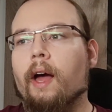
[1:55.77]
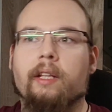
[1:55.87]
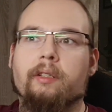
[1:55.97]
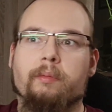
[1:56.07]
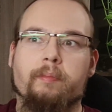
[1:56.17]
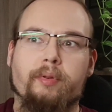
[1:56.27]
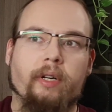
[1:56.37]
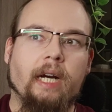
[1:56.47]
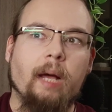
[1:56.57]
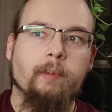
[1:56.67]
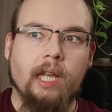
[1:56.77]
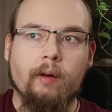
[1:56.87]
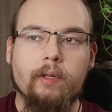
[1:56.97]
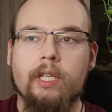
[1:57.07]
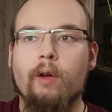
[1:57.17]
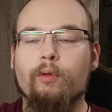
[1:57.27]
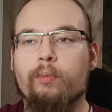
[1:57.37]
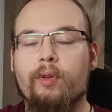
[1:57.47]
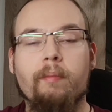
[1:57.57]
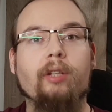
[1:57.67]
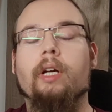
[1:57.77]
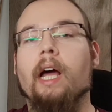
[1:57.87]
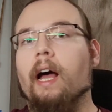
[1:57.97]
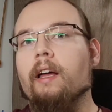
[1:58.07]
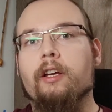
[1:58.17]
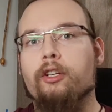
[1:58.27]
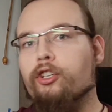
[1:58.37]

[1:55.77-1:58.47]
And perhaps now it's going to be Madoka